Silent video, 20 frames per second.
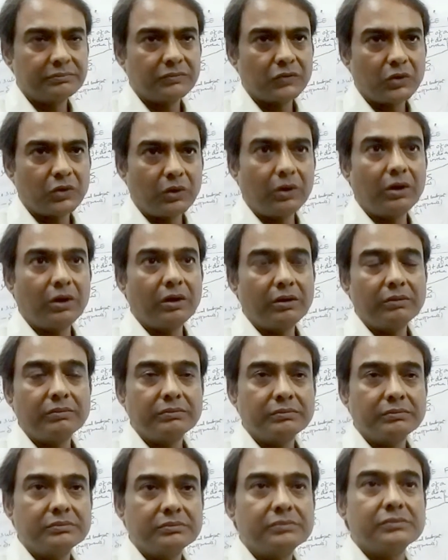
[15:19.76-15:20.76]
Or
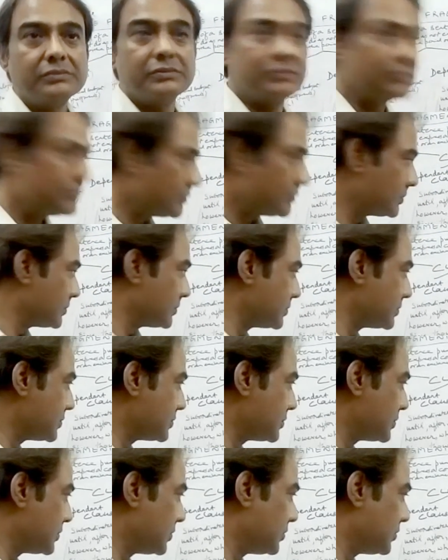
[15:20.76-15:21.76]

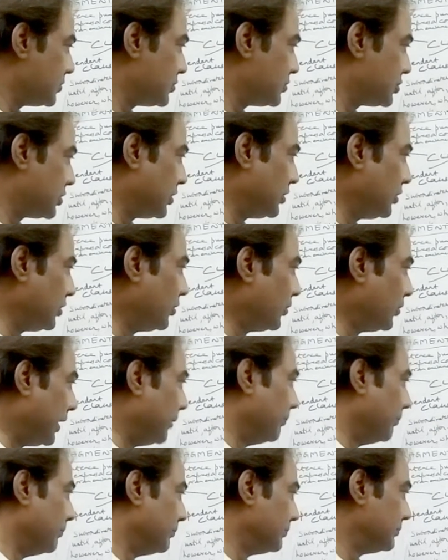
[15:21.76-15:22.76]
she knew
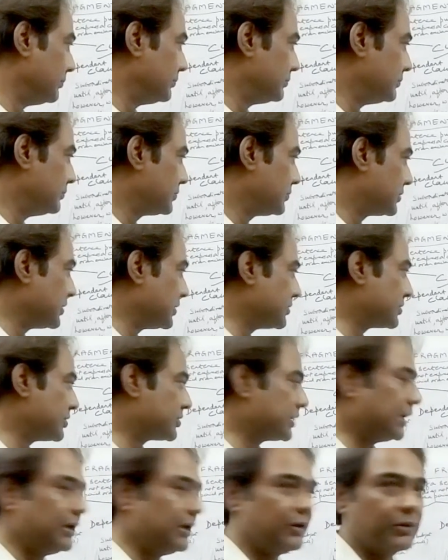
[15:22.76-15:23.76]
him since her
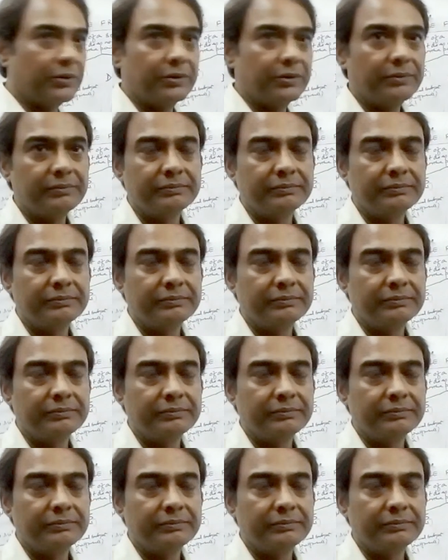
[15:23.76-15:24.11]
childhood.